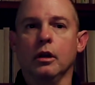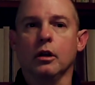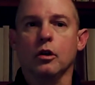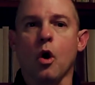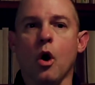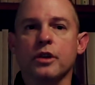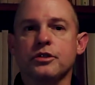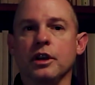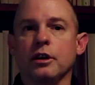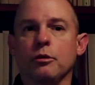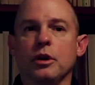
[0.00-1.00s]
Costs
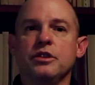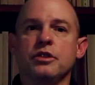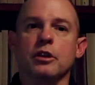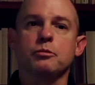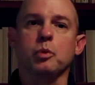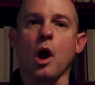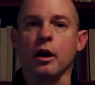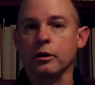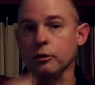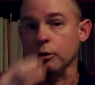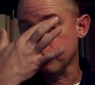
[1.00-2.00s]
increase as
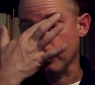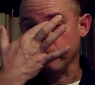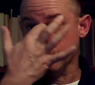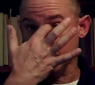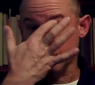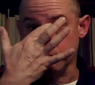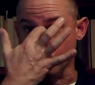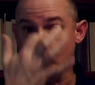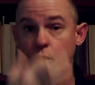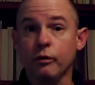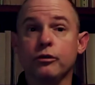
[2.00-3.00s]
product or services
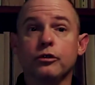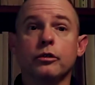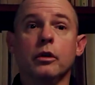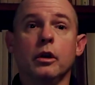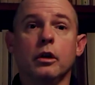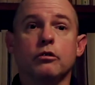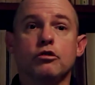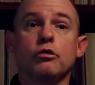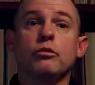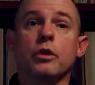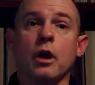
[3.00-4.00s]
moves
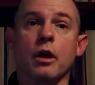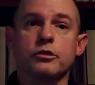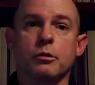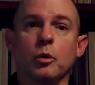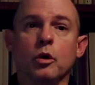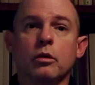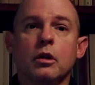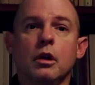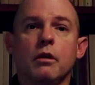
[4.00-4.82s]
to the customer.